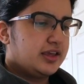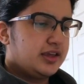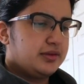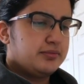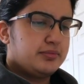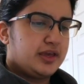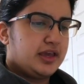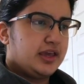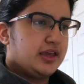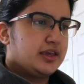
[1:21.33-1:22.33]
In
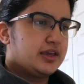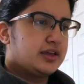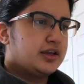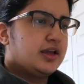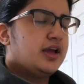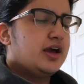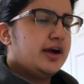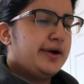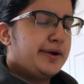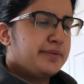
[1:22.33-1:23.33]
bag,
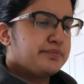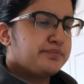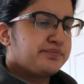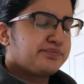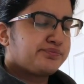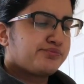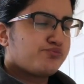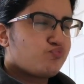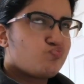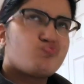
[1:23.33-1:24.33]
um,
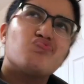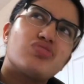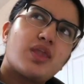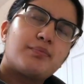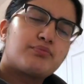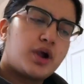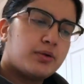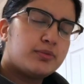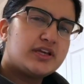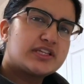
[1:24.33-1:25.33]

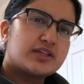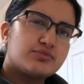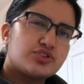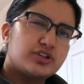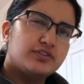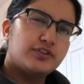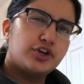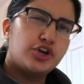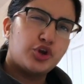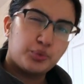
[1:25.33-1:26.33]
probably some sort of
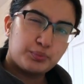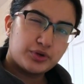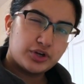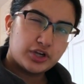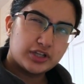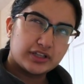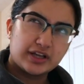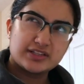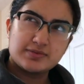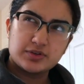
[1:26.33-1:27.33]
notebook, like
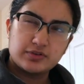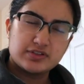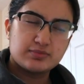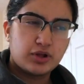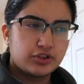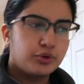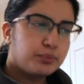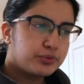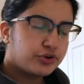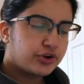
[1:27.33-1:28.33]
some sort of small
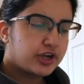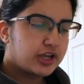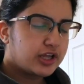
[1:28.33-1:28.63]
notebook.